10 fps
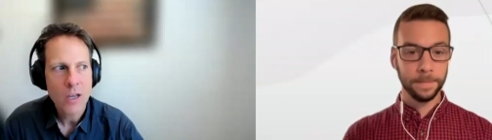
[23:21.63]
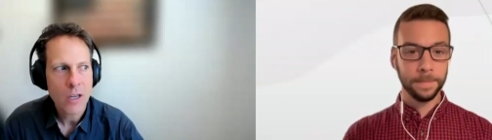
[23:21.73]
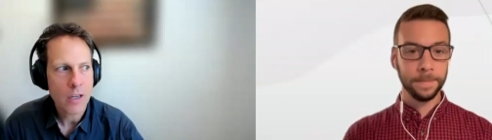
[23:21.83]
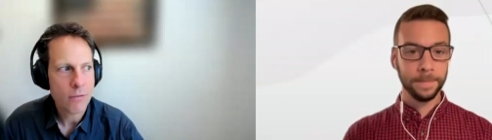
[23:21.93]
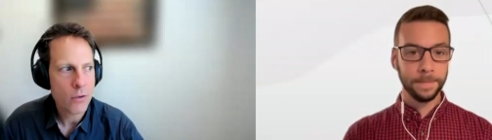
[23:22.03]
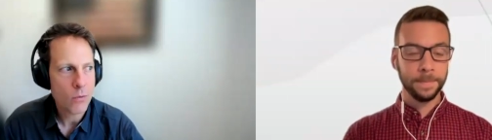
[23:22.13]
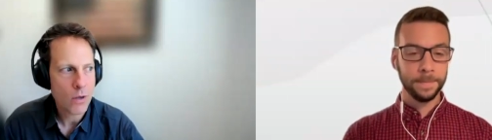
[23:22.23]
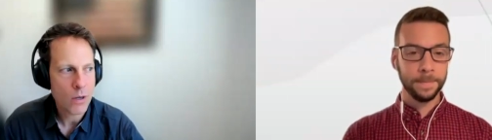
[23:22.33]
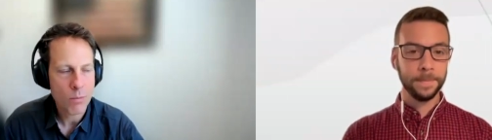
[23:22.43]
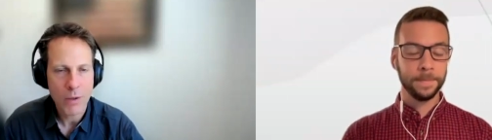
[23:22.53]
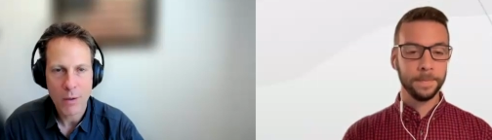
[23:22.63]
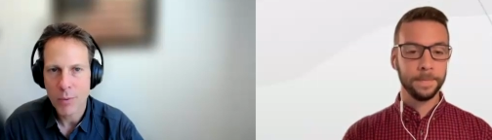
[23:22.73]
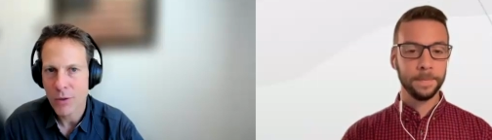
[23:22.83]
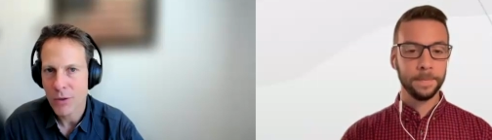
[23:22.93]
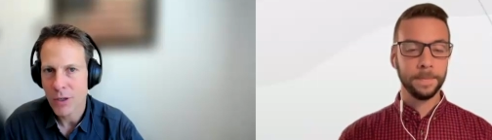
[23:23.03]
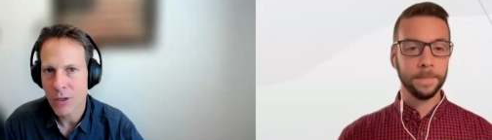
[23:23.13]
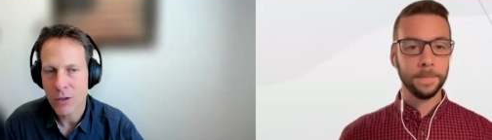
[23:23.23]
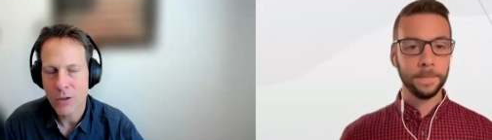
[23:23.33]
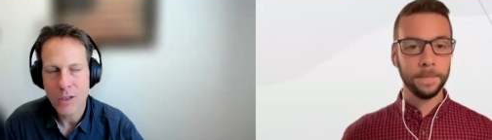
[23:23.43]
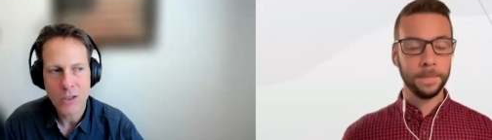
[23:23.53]
Speaker 1: If you want to be a biller here and
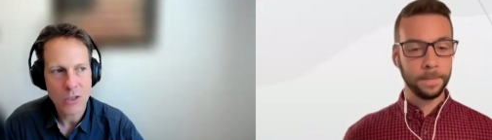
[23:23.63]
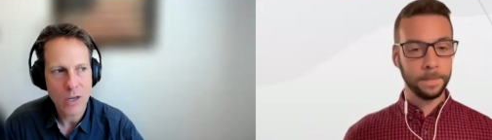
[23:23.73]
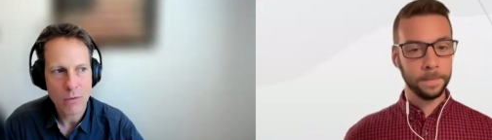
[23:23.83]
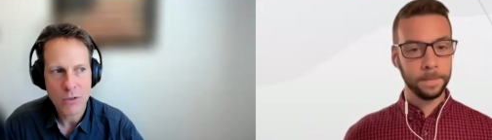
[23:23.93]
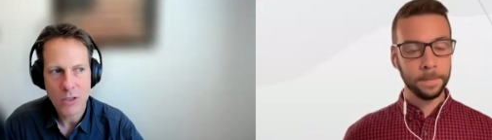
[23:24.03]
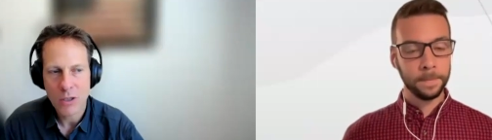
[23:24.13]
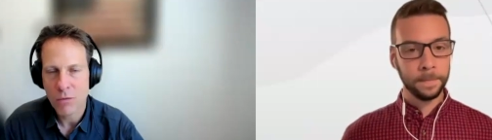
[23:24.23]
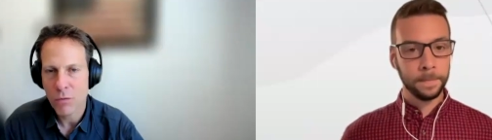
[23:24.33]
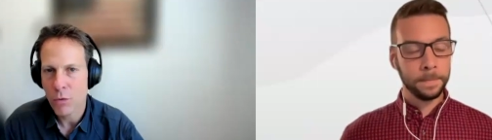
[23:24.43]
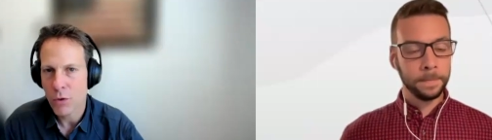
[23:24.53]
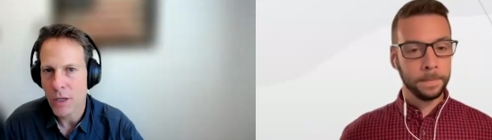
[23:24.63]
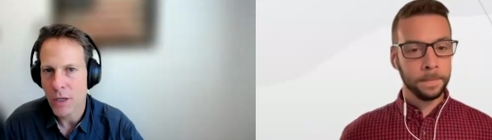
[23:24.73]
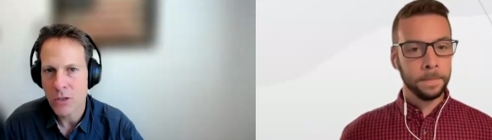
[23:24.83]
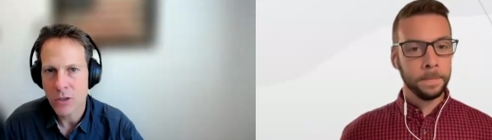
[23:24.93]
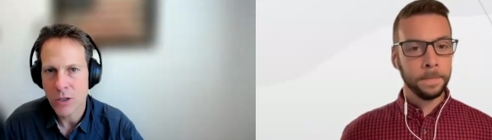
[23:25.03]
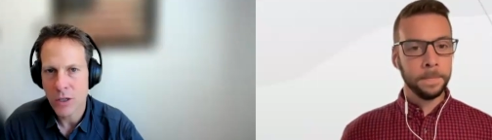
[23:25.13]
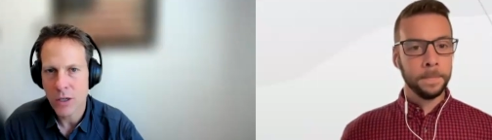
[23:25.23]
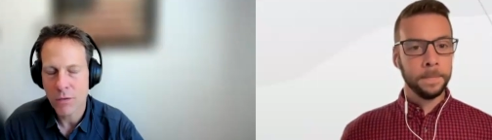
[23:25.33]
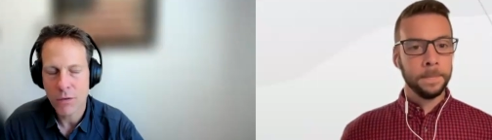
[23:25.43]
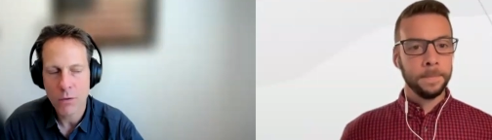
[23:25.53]
you get your hours done in four days, you're done.
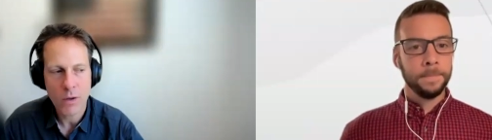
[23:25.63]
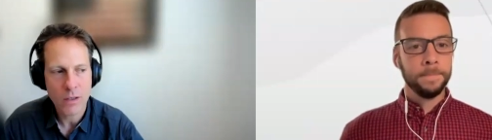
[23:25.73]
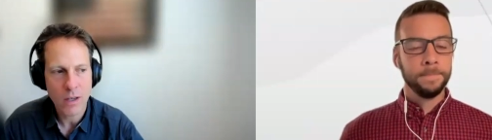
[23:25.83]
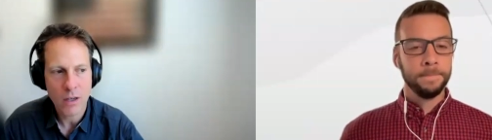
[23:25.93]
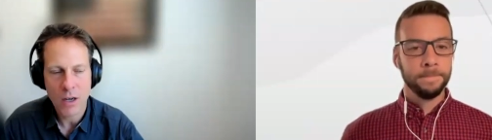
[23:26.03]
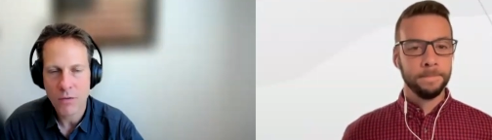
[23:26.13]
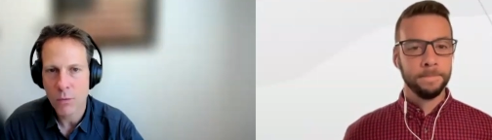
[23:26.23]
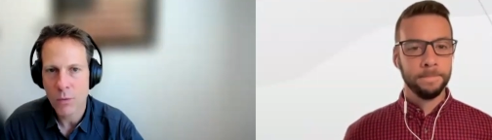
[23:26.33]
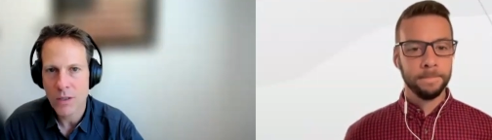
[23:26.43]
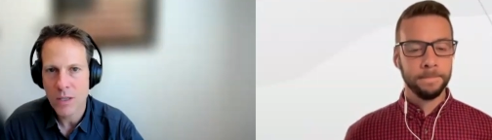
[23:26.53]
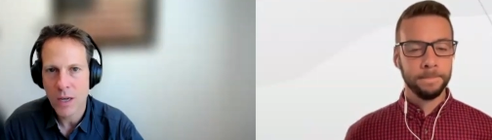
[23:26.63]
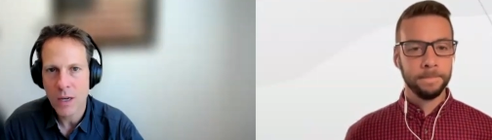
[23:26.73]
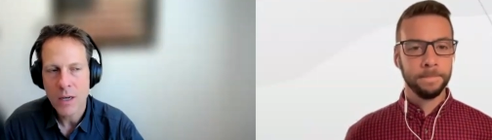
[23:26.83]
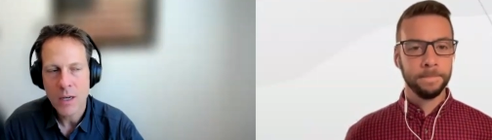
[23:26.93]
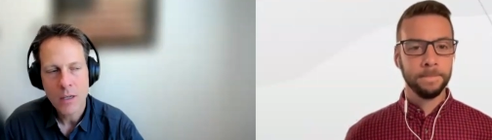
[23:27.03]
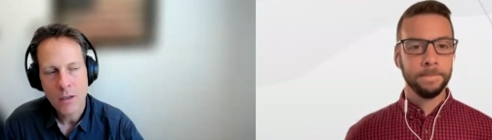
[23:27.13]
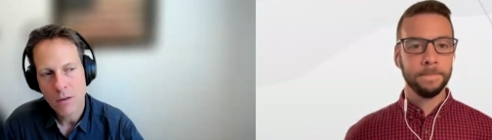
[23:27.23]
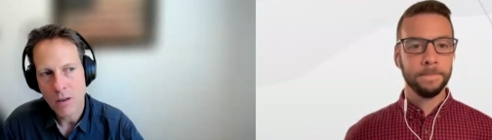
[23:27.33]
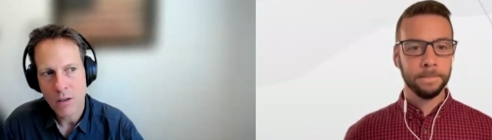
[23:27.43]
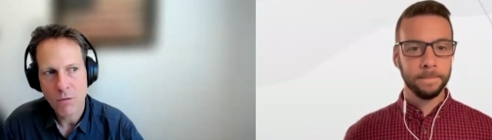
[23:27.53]
If you want to take off a Wednesday,
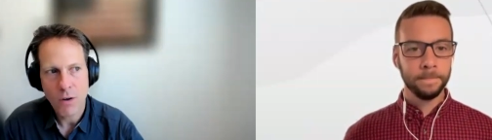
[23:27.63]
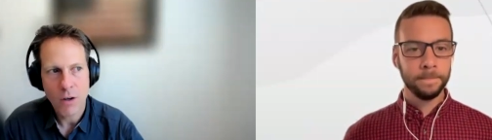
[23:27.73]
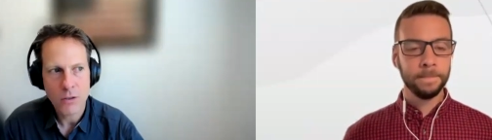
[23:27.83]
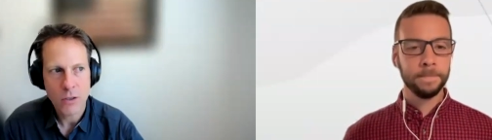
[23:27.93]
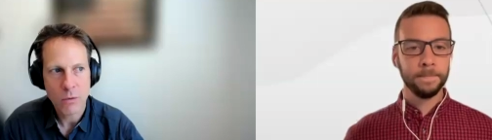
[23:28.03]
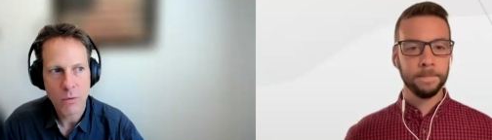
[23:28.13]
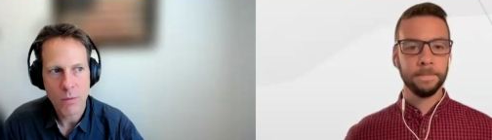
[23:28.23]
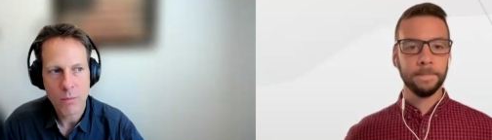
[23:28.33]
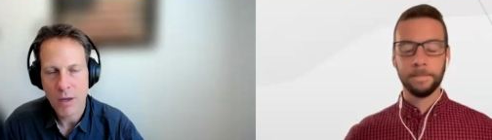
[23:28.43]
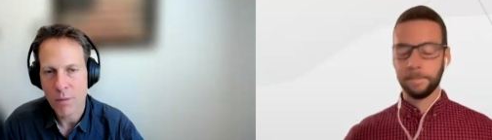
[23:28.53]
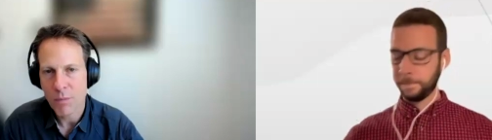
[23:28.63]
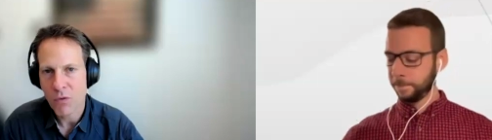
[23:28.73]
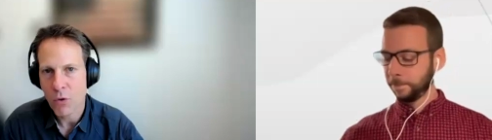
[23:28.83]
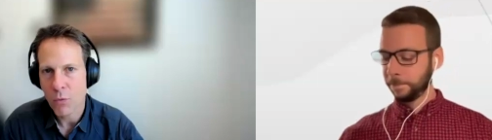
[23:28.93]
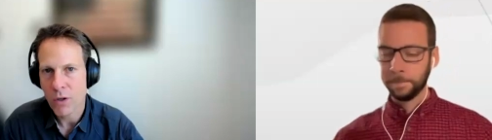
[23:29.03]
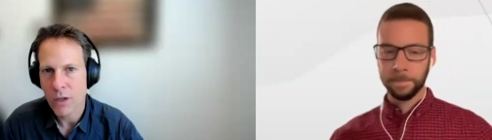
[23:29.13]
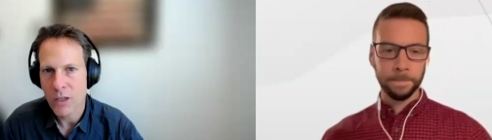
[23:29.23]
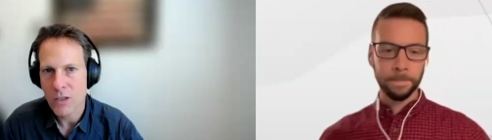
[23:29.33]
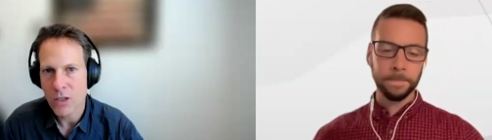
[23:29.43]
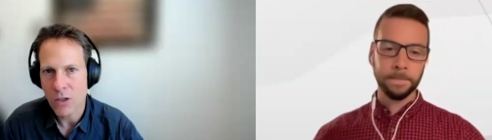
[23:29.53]
nothing falls, and you want to make up for the work on a
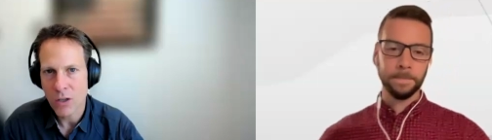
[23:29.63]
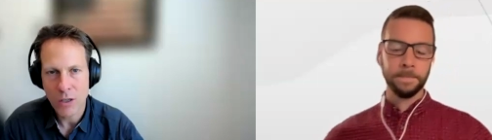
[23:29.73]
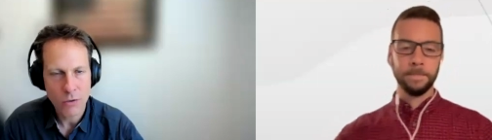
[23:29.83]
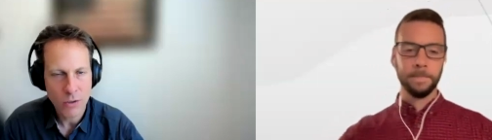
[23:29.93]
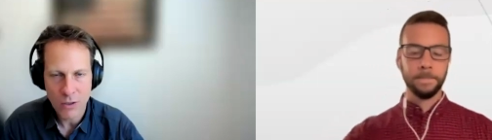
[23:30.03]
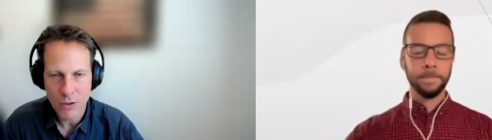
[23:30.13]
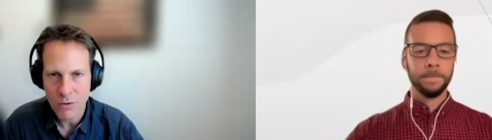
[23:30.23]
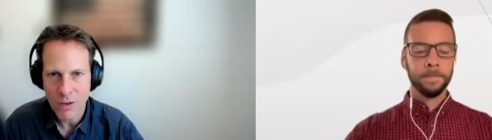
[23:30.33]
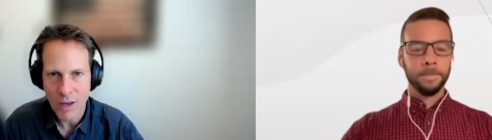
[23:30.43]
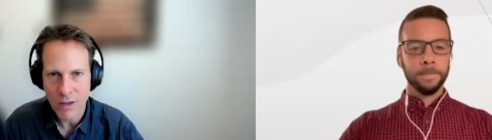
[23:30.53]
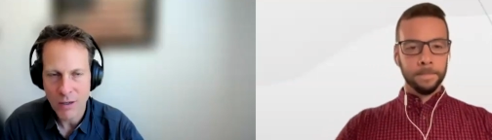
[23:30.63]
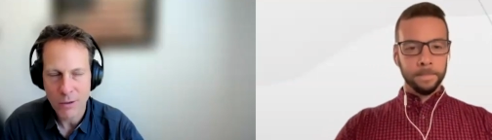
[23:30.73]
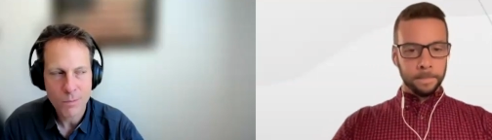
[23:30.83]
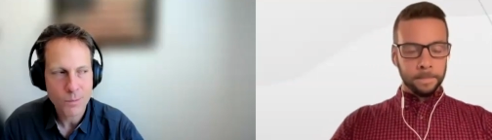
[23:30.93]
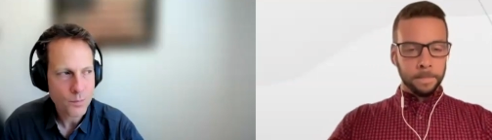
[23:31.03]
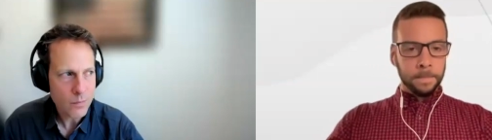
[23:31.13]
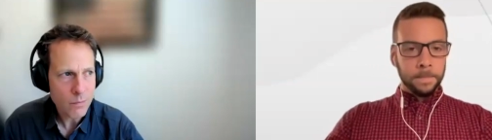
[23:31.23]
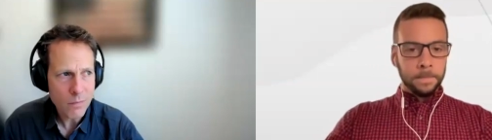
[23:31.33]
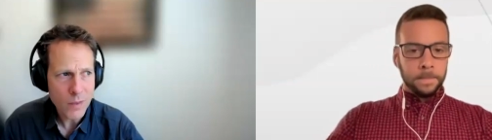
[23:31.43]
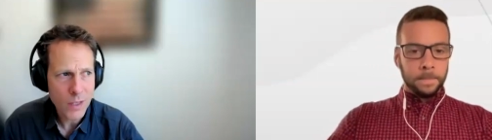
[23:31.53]
Sunday, you can do that here.
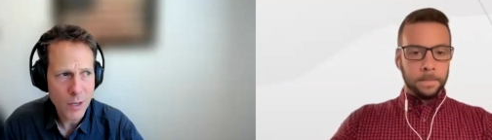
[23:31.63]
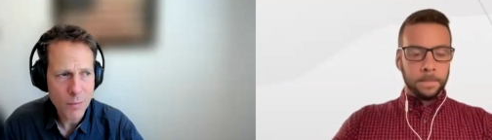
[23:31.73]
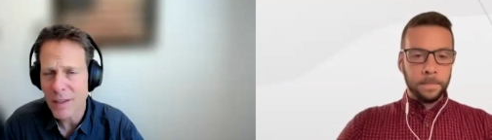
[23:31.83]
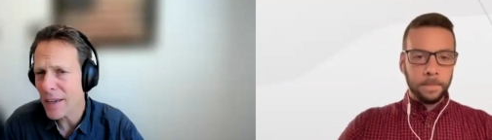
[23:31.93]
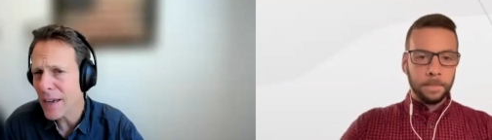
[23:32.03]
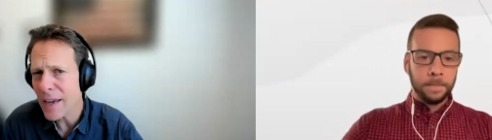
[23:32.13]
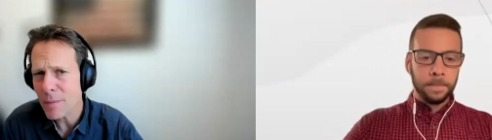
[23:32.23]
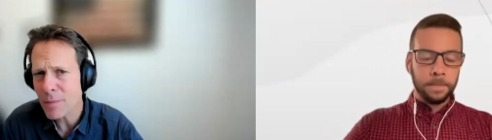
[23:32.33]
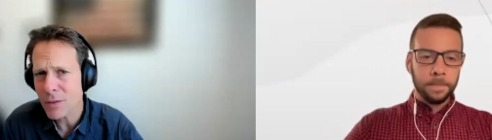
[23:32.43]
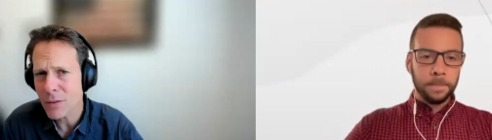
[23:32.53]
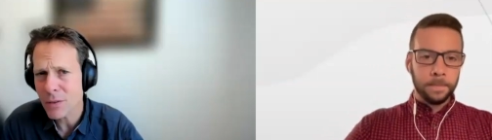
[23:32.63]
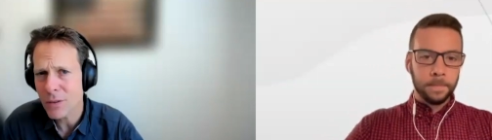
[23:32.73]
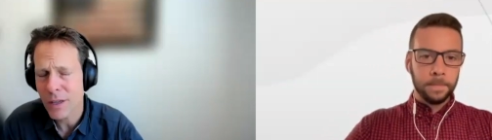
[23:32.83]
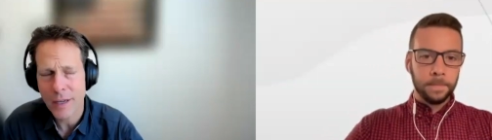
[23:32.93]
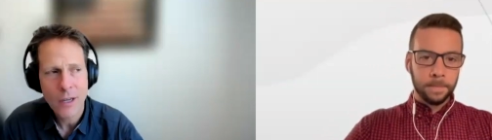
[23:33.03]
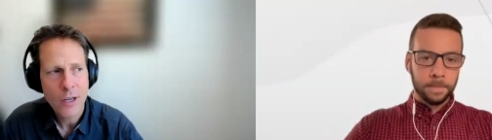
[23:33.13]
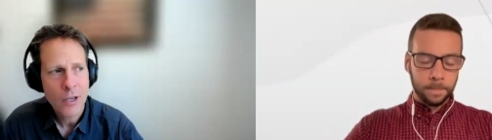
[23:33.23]
And I'm like, yeah, absolutely. Like,